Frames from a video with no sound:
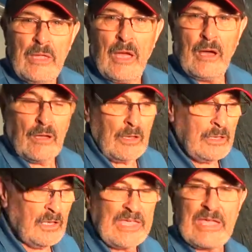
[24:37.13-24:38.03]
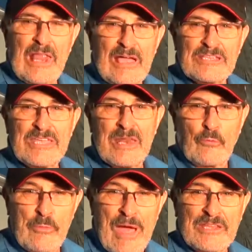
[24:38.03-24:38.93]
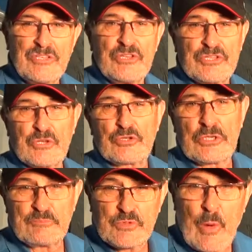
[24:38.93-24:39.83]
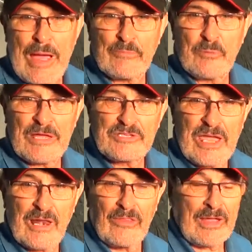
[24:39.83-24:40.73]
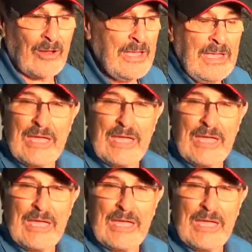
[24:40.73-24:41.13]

Uh, again, like I said, I remind you to su subscribe to my channel there.